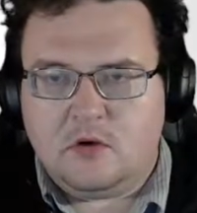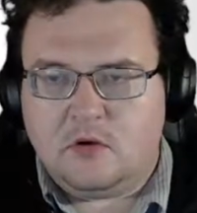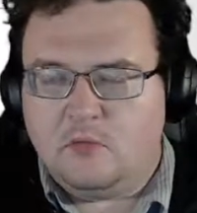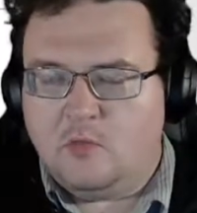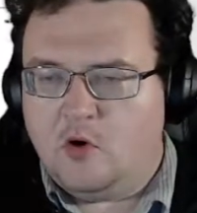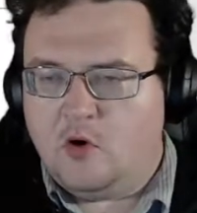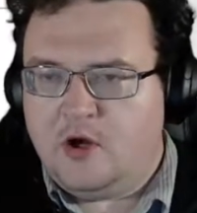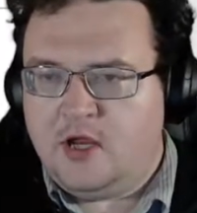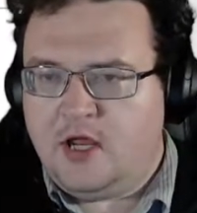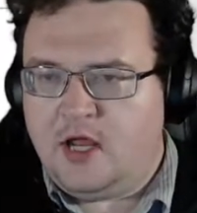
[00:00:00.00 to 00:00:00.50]
Good
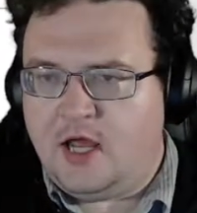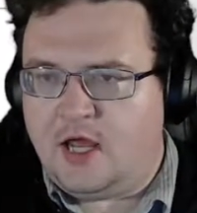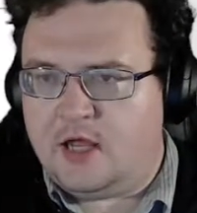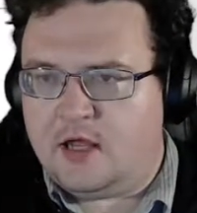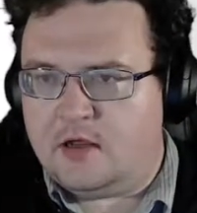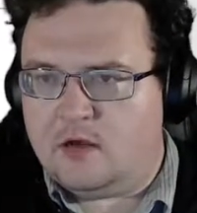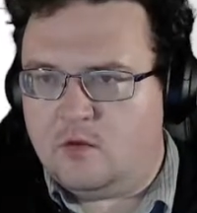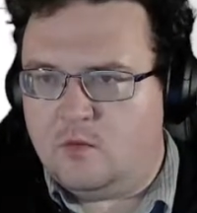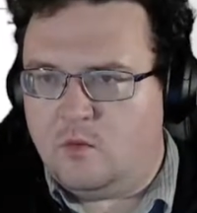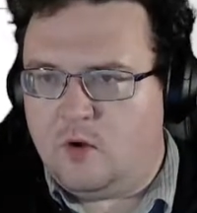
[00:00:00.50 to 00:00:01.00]
morning
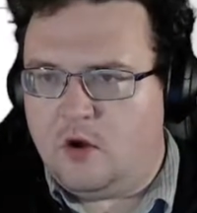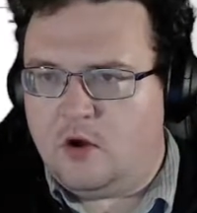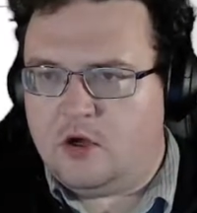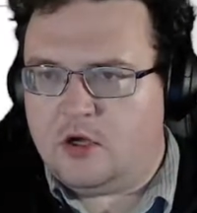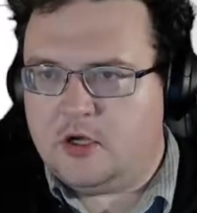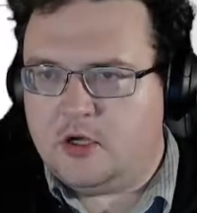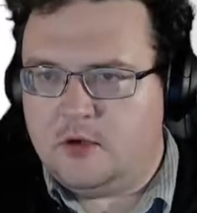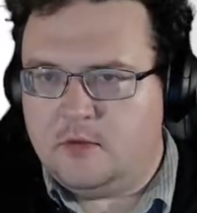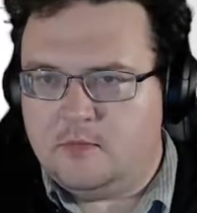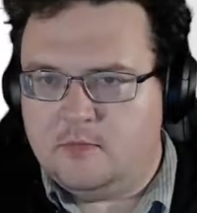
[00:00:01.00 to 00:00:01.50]
and
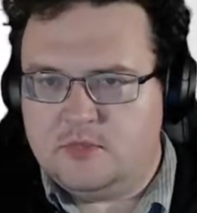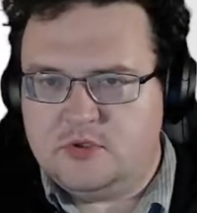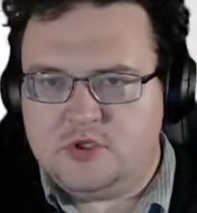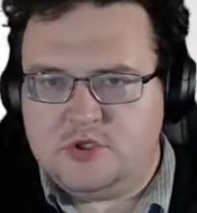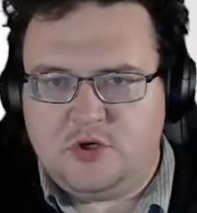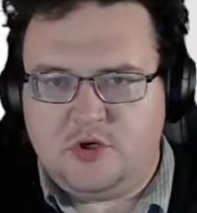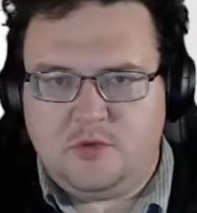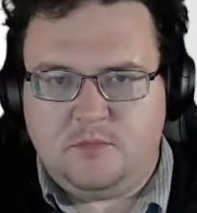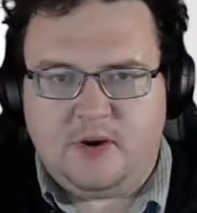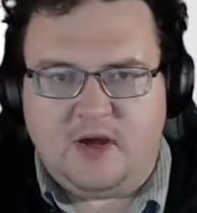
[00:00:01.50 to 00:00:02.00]
welcome
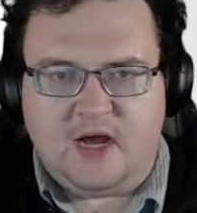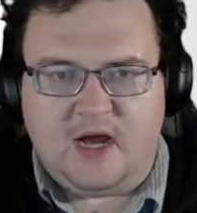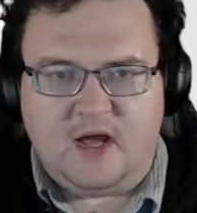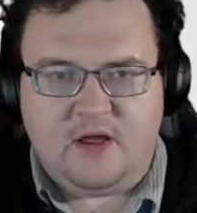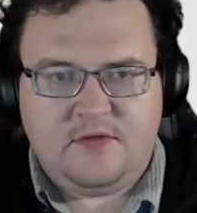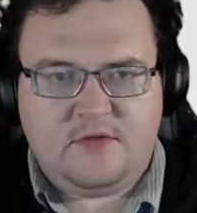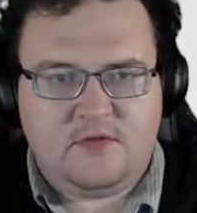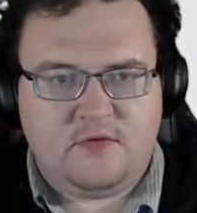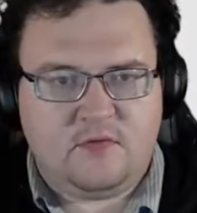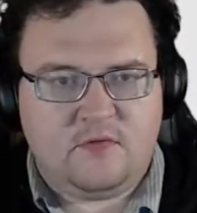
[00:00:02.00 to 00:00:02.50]
to
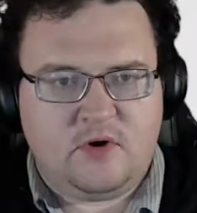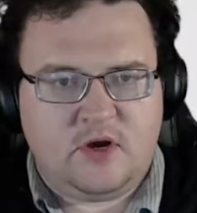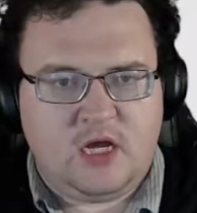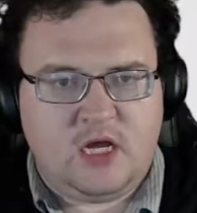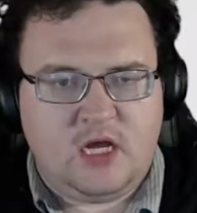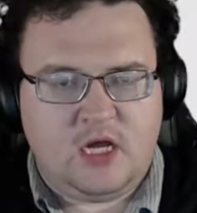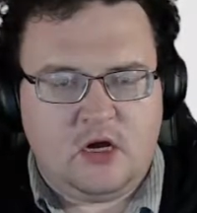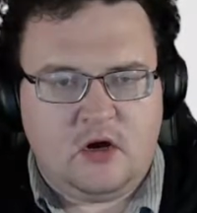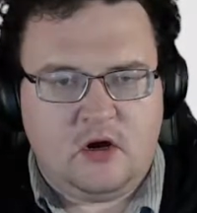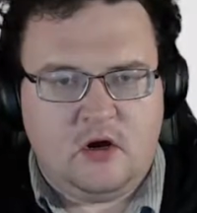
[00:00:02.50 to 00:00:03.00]
part
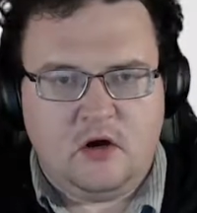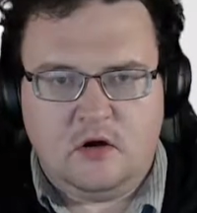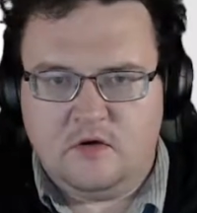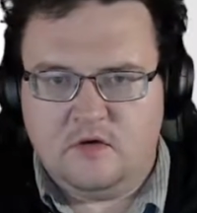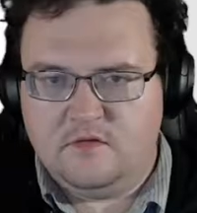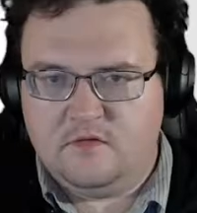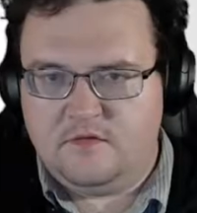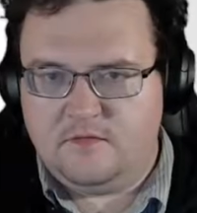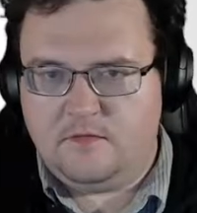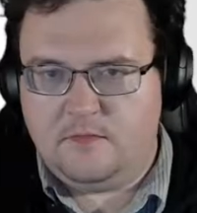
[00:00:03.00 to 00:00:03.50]
3
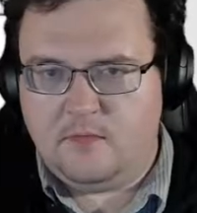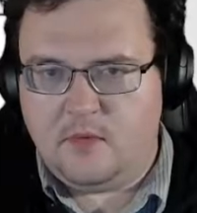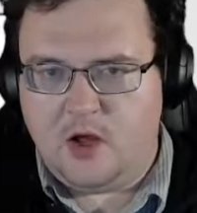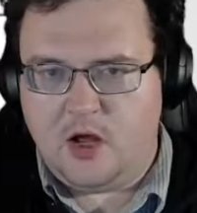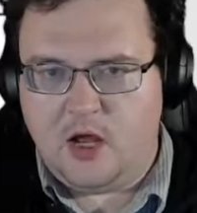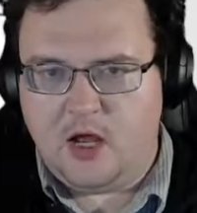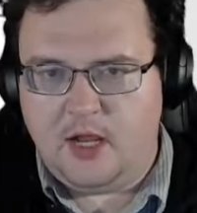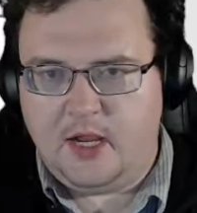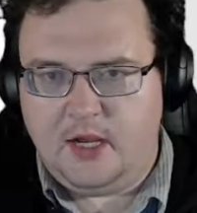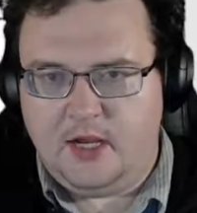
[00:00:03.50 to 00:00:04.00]
of
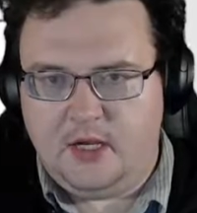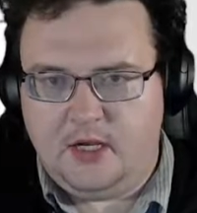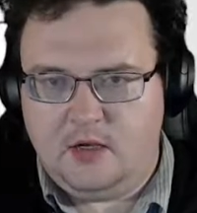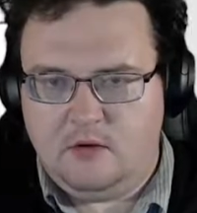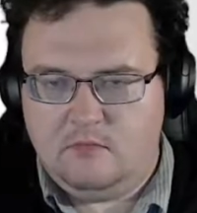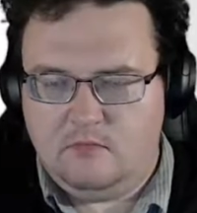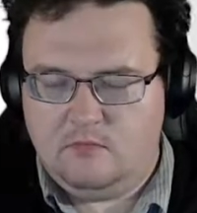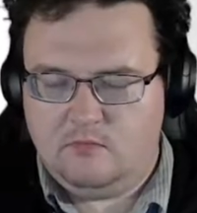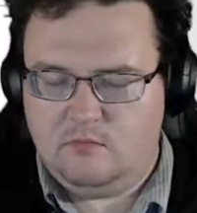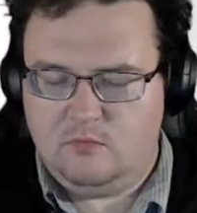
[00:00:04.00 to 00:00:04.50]
my
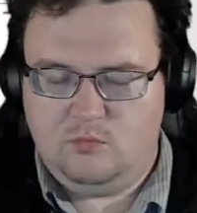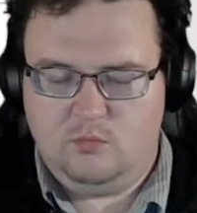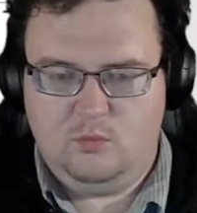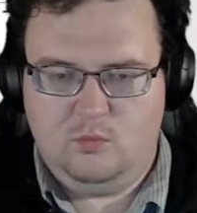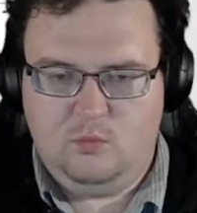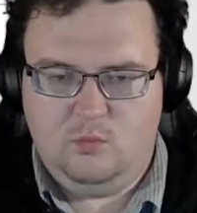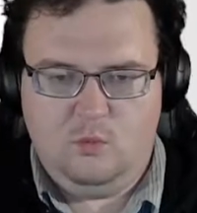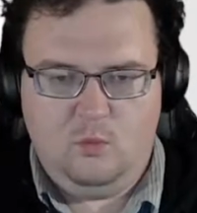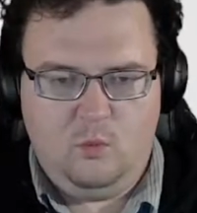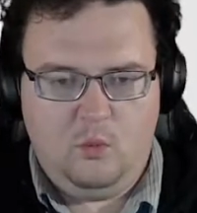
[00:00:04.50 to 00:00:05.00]

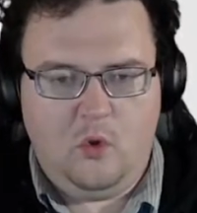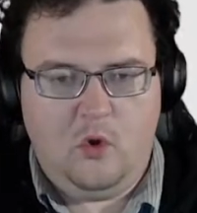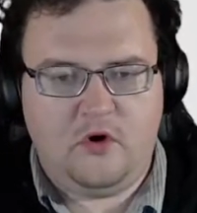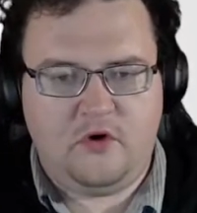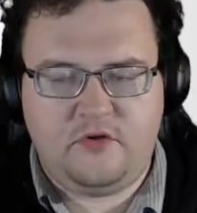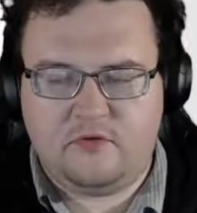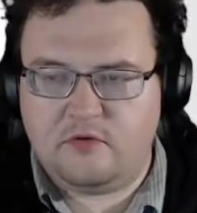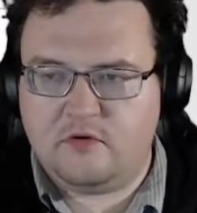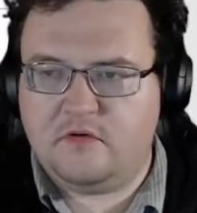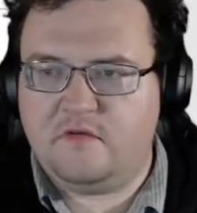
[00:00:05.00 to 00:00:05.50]

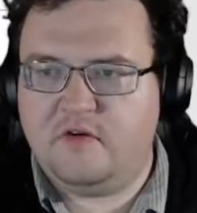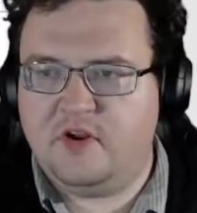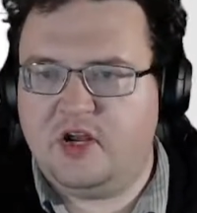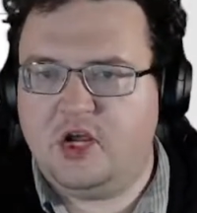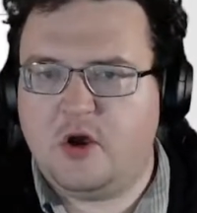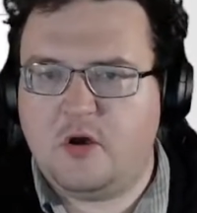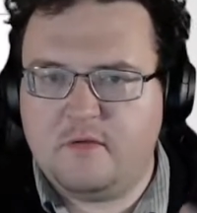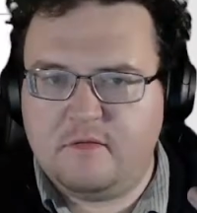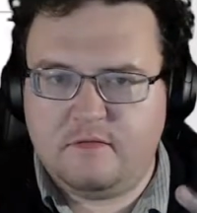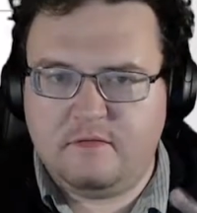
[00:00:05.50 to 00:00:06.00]
walkthrough
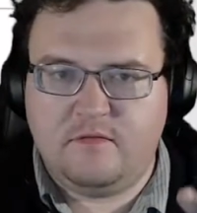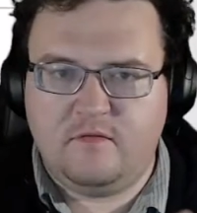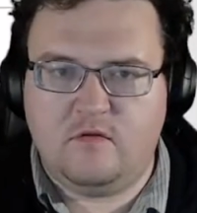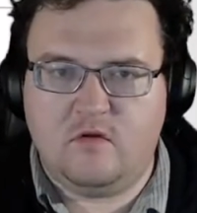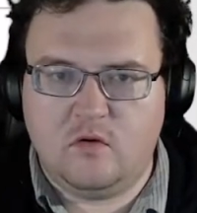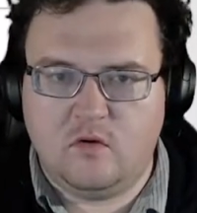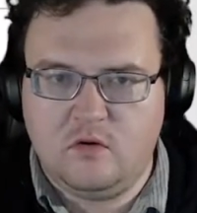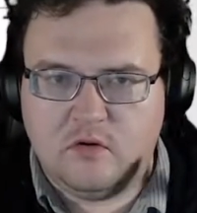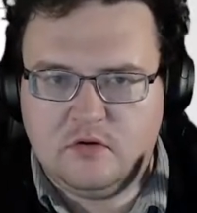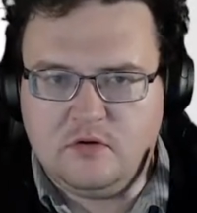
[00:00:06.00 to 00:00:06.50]
video
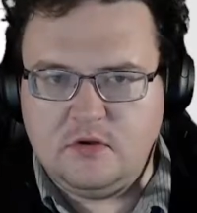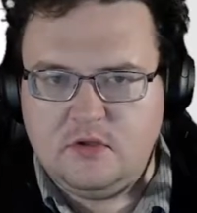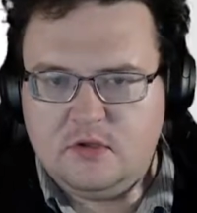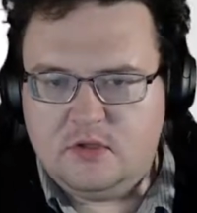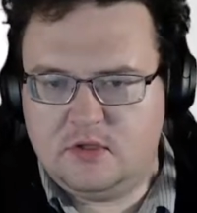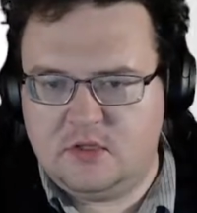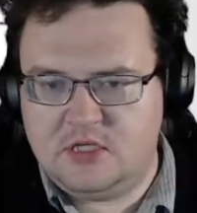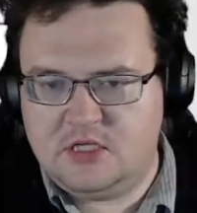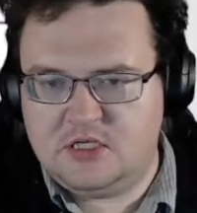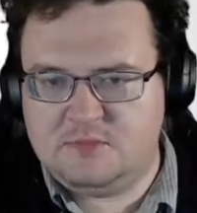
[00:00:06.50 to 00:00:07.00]
for
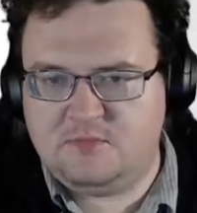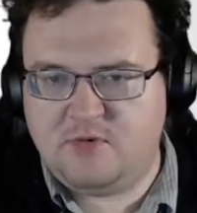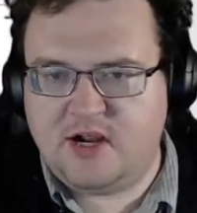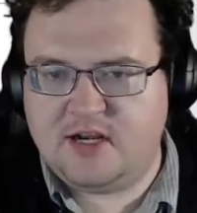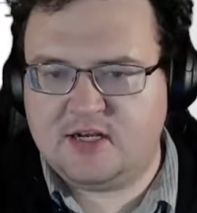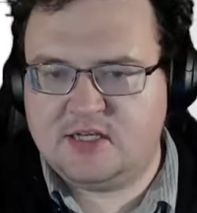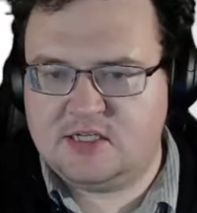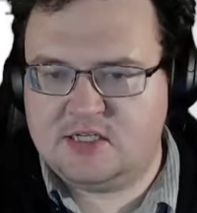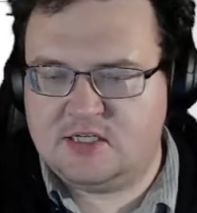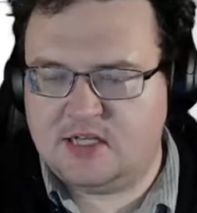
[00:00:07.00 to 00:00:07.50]
this
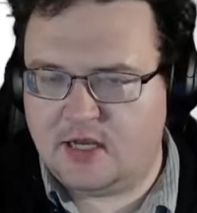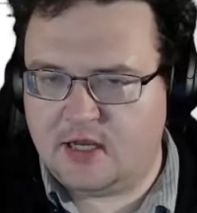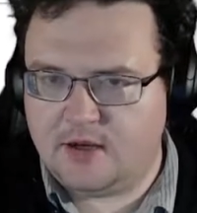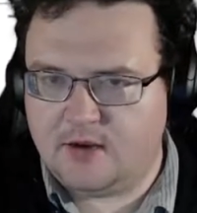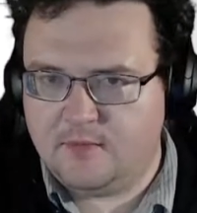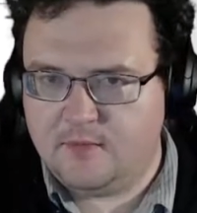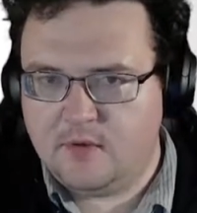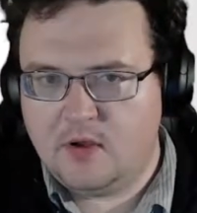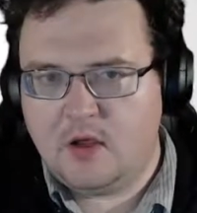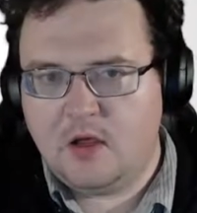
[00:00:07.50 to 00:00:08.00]
practice SAC.